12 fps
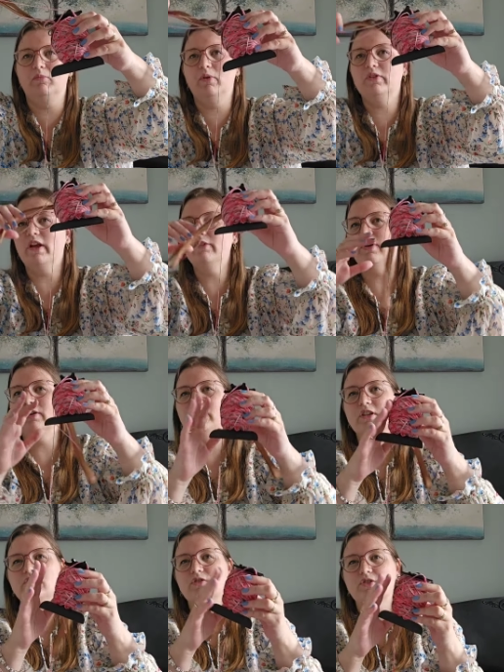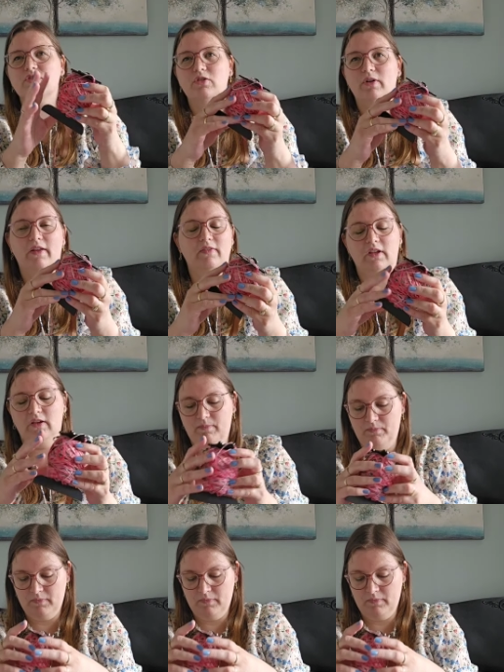but I found this not so handy.